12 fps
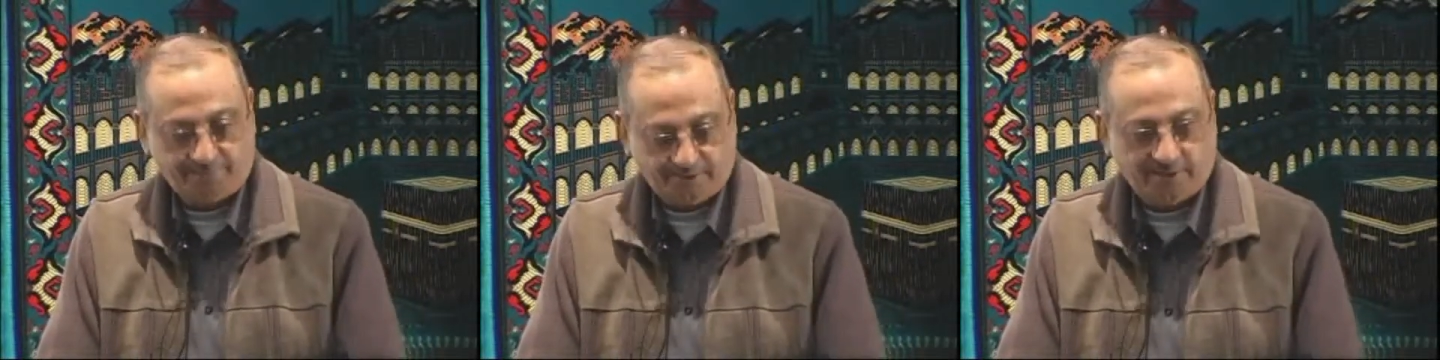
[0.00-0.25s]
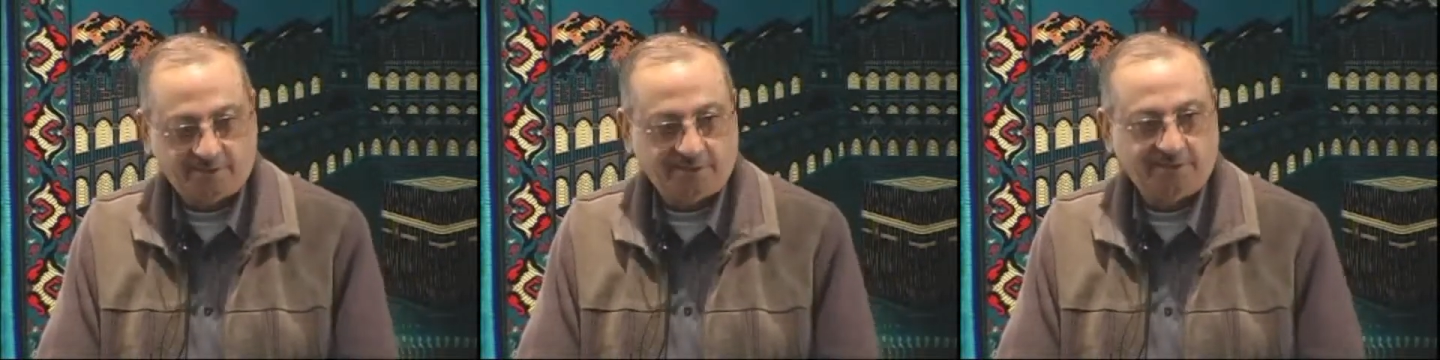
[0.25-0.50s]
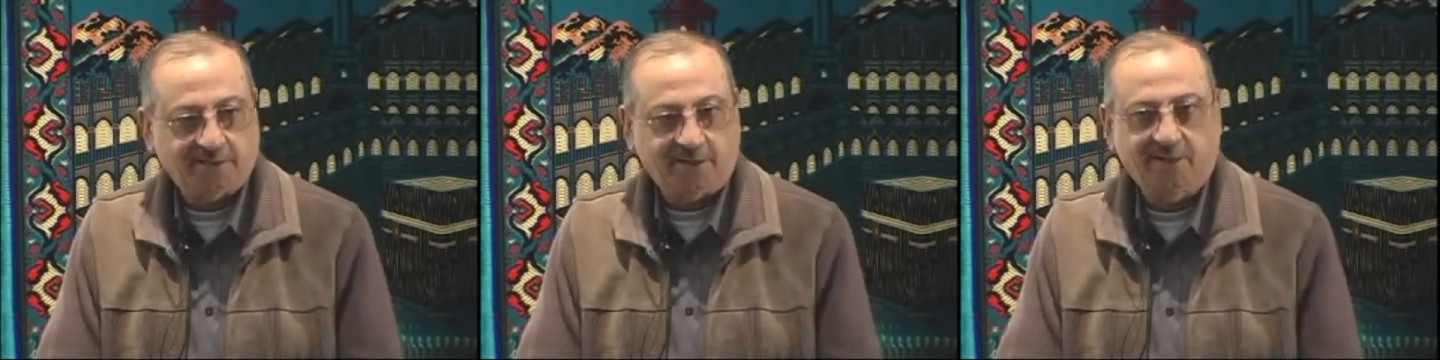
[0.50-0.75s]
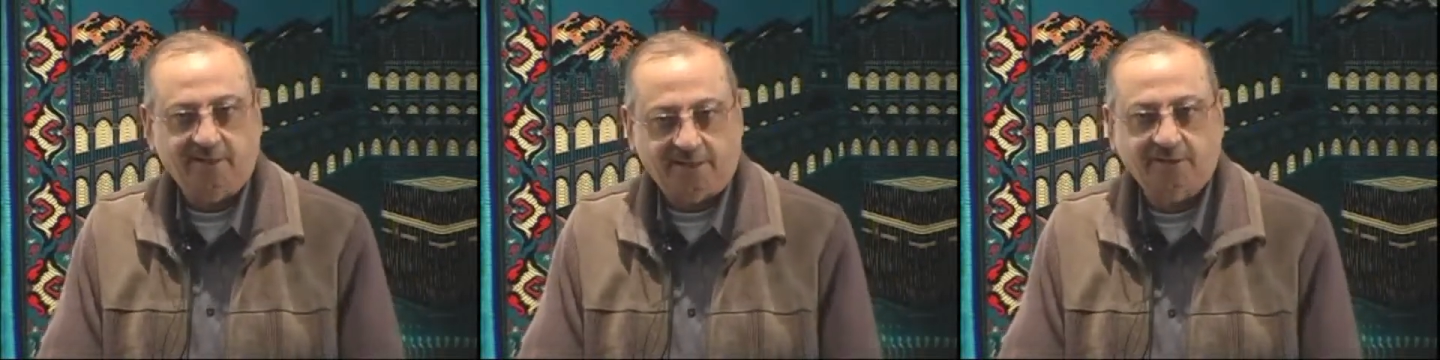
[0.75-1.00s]
in detail
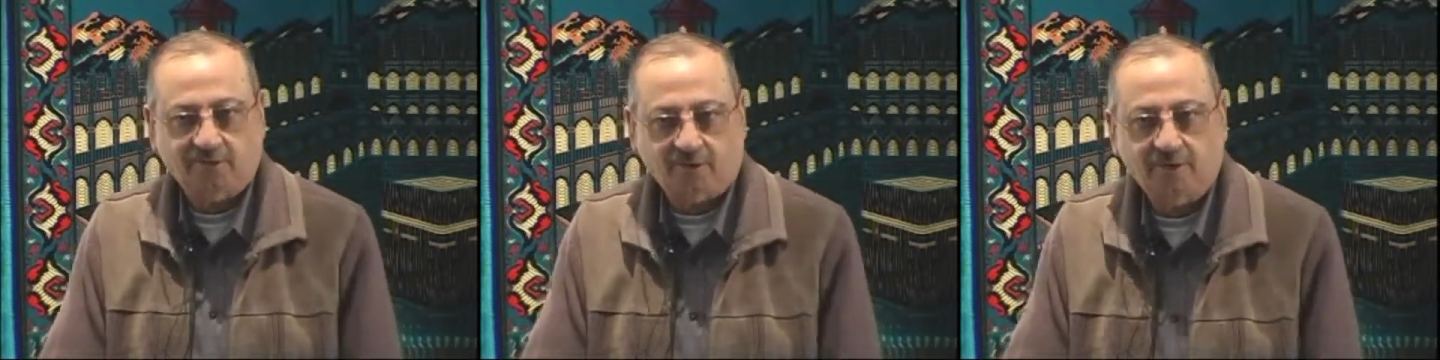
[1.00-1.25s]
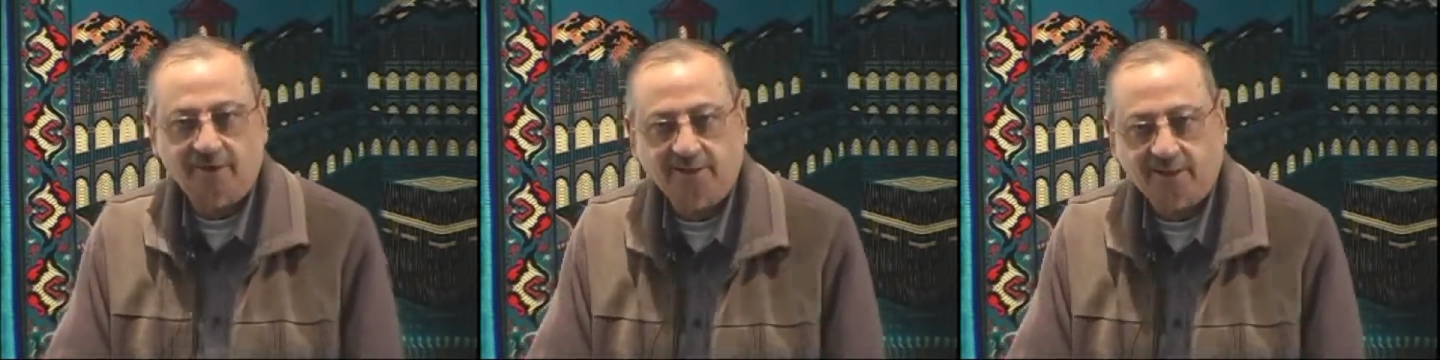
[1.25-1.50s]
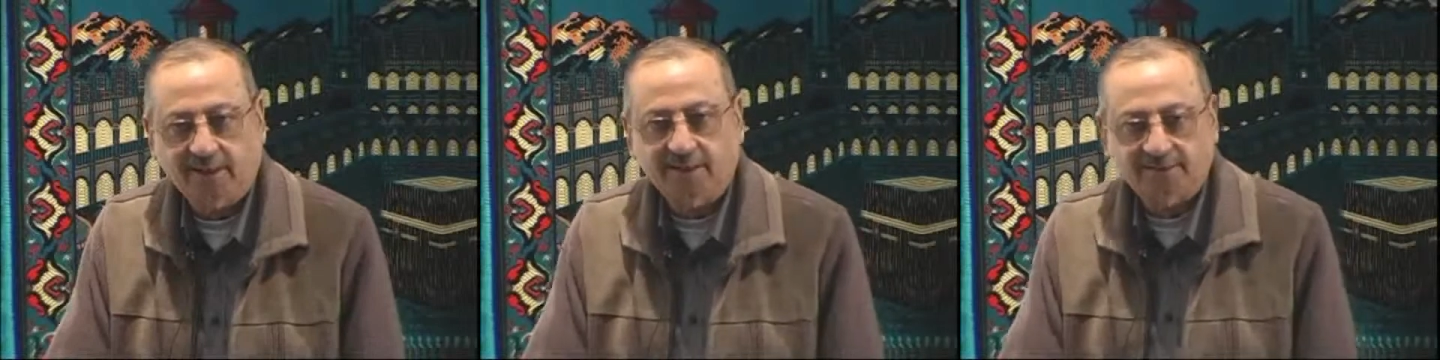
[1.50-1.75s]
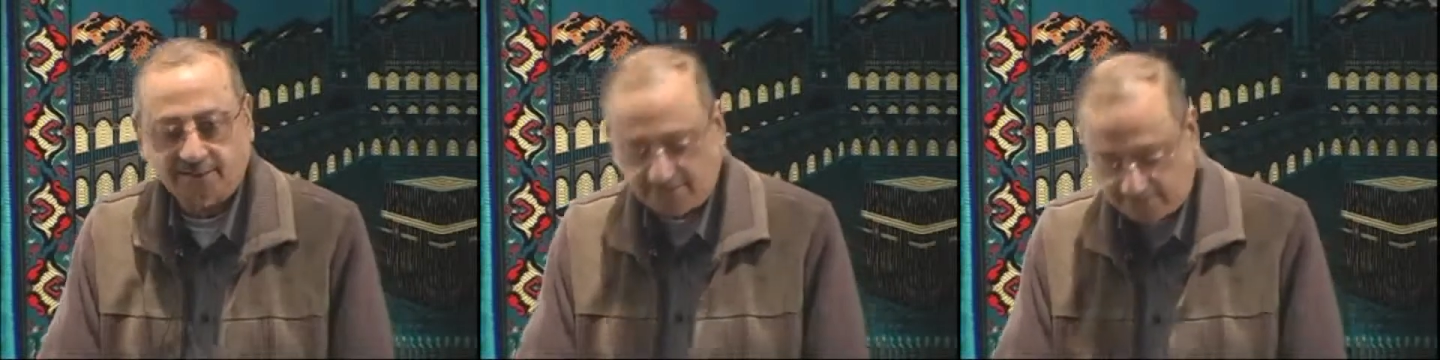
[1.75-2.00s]
later on in the
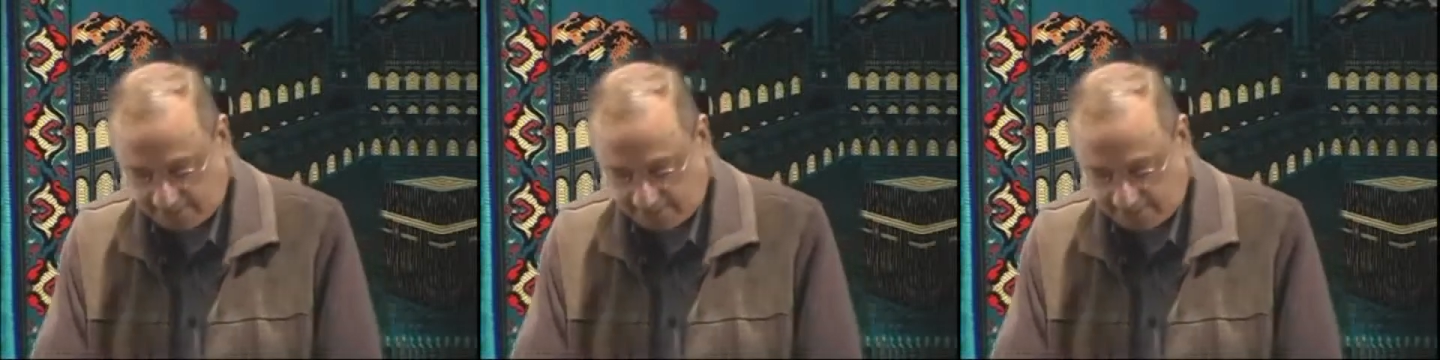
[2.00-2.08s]
lesson.